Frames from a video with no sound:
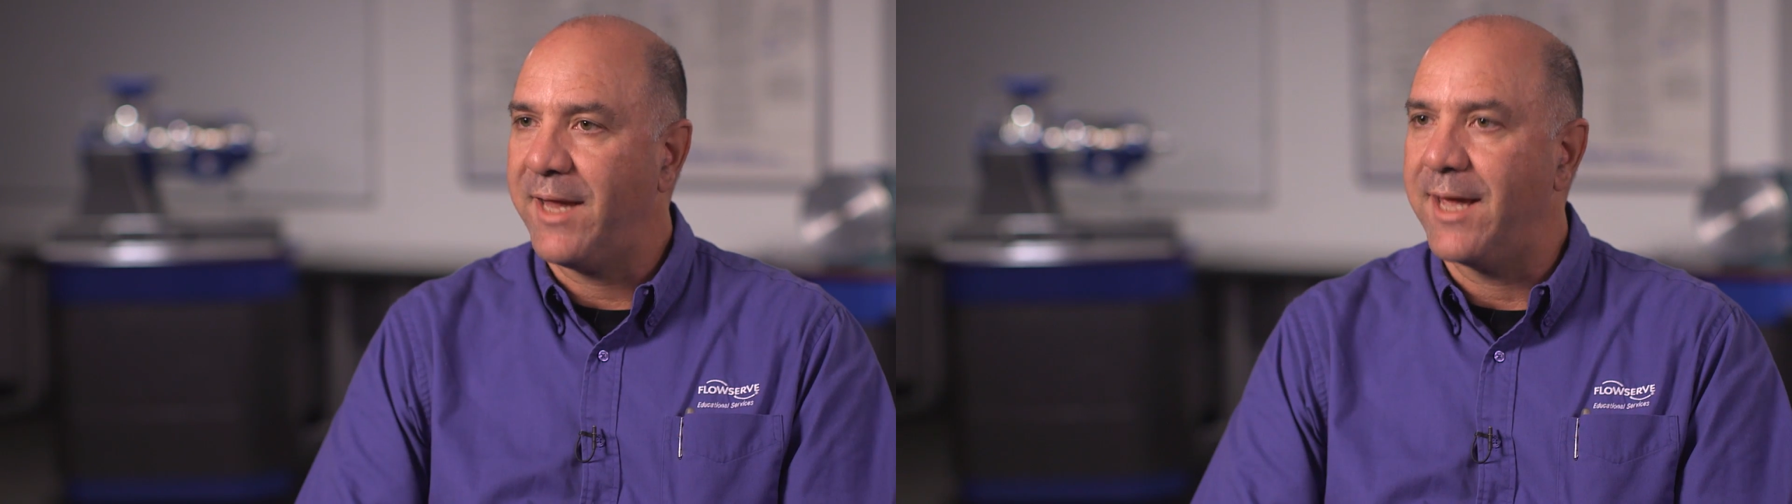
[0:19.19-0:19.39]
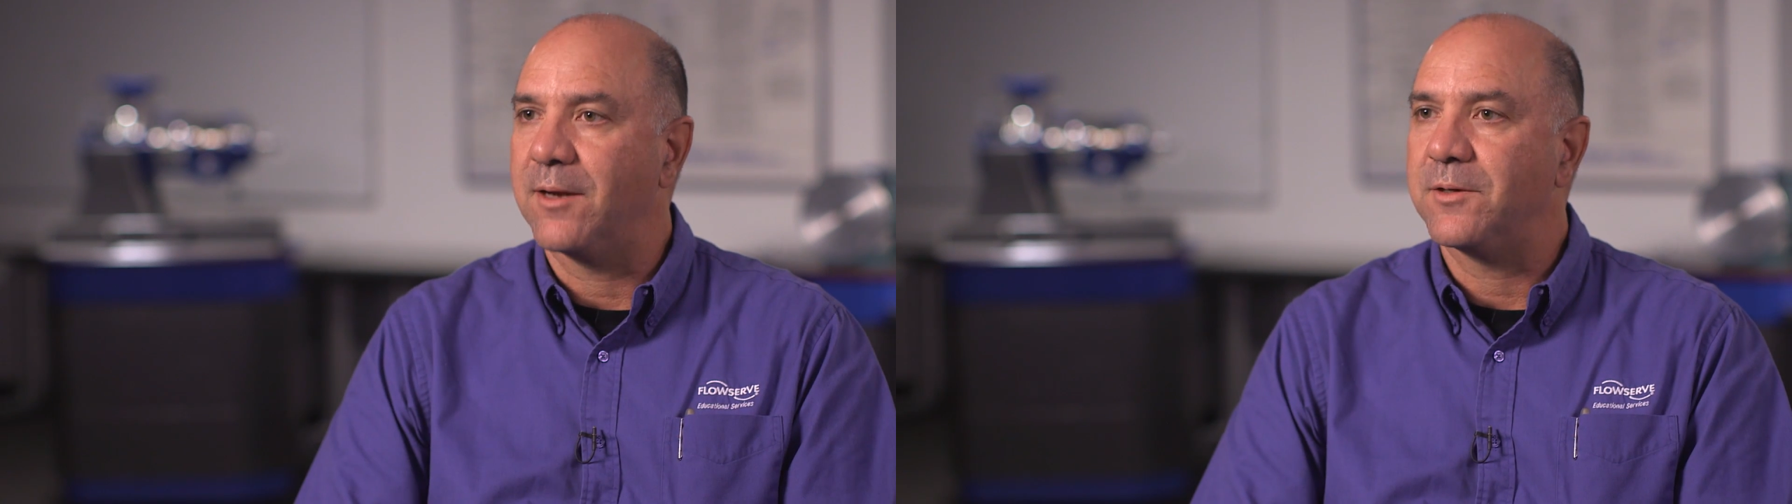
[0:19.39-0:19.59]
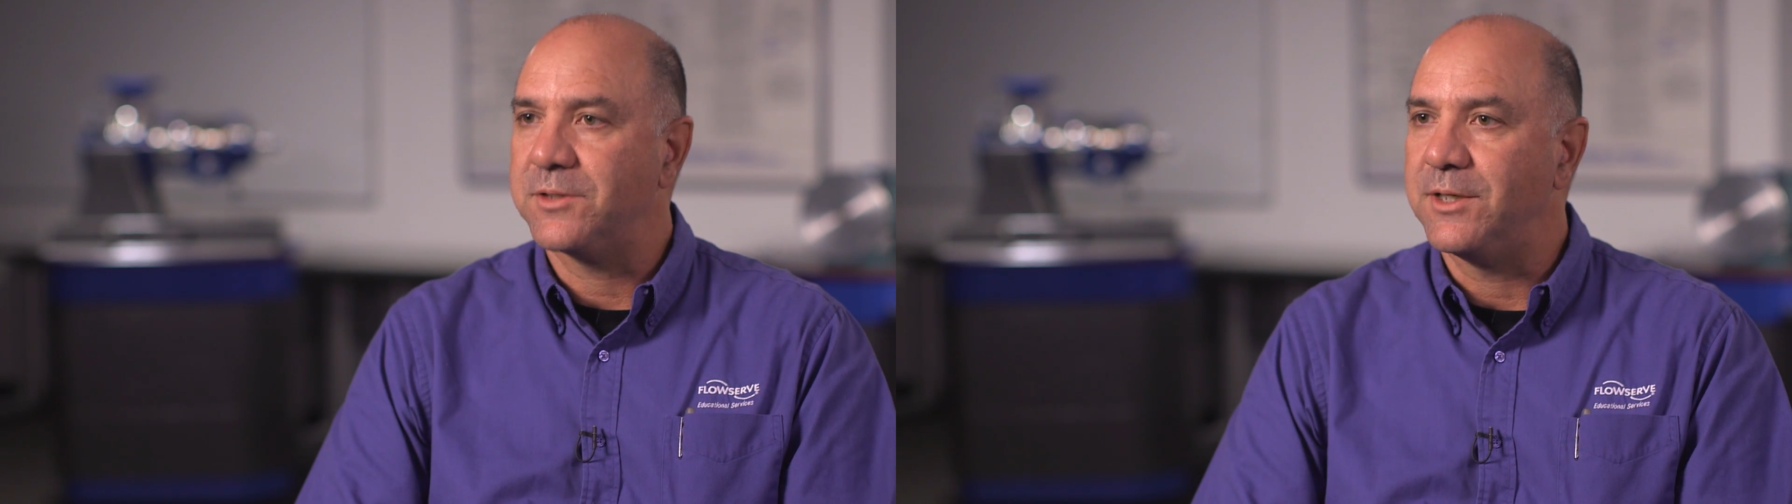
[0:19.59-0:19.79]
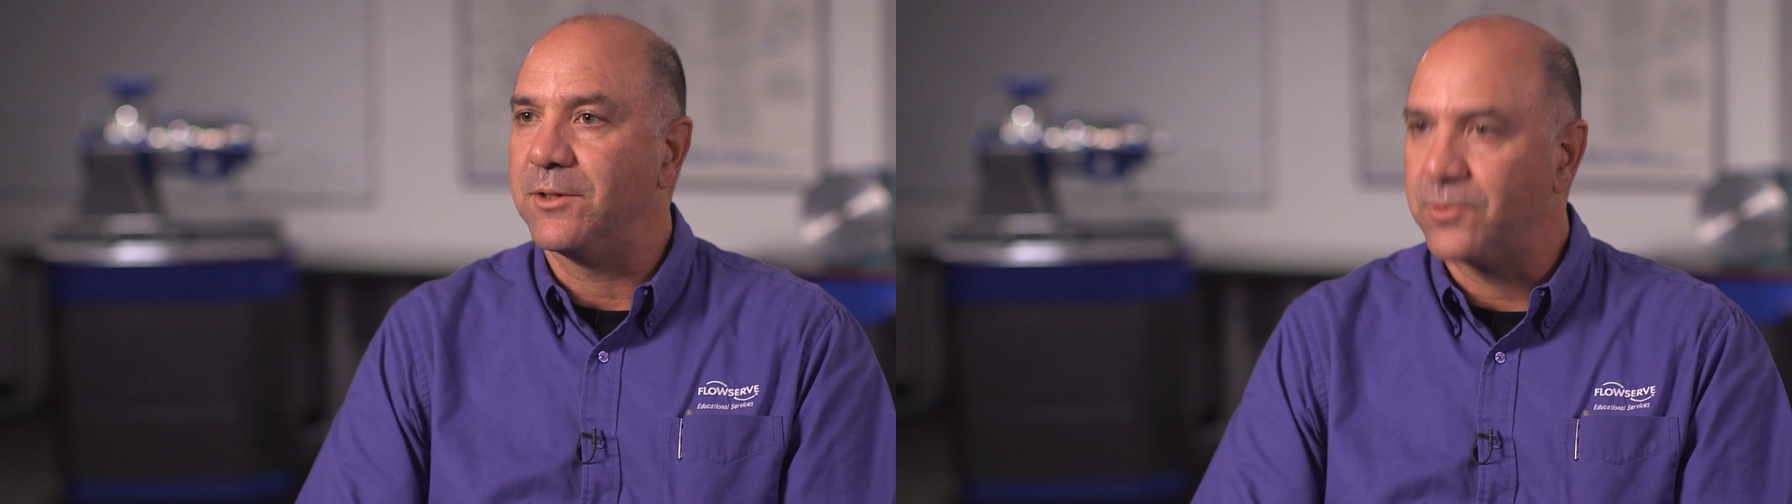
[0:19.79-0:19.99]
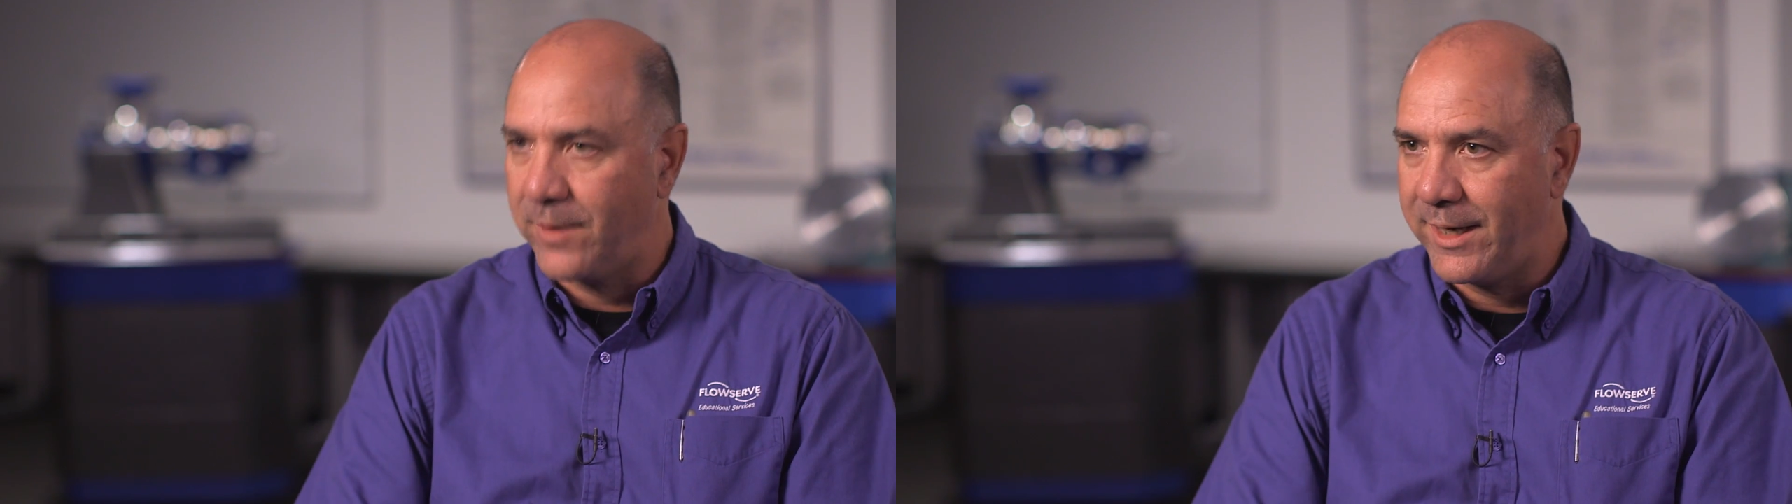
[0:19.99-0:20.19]
mechanical
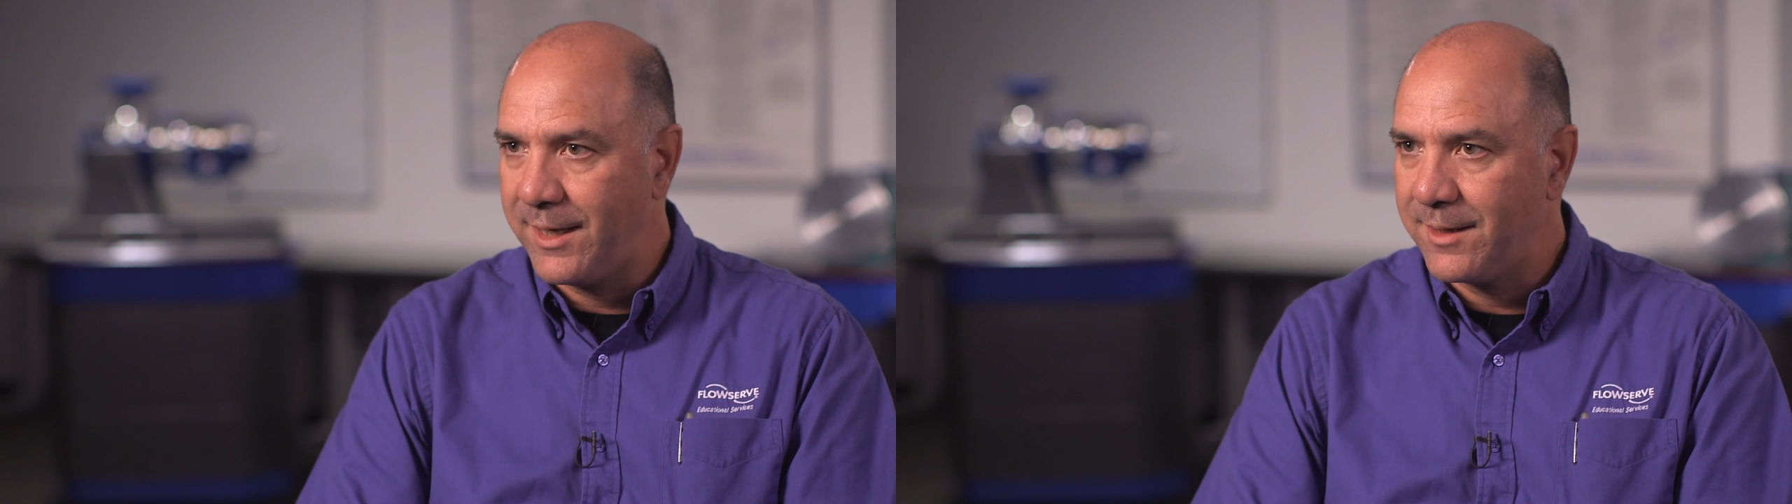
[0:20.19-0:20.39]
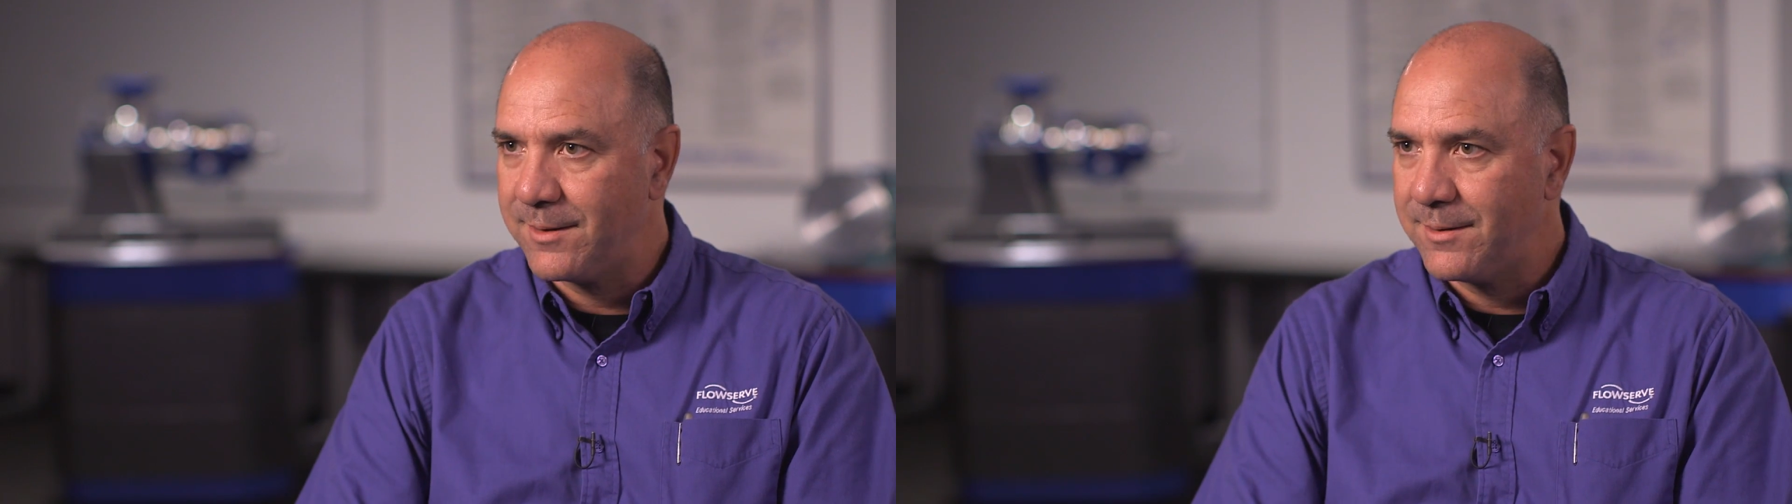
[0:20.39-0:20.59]
seal training.